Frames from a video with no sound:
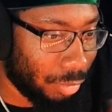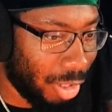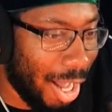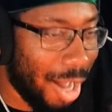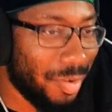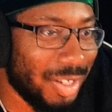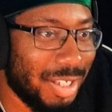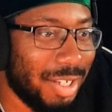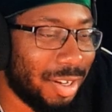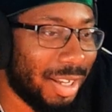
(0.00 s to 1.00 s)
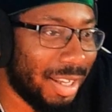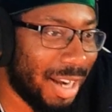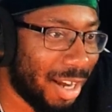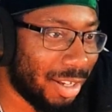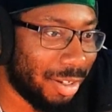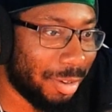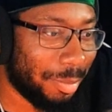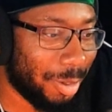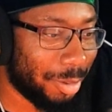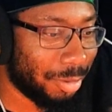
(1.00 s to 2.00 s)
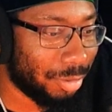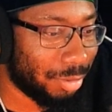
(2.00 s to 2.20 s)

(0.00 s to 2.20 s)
How is he gonna get out of here, bro?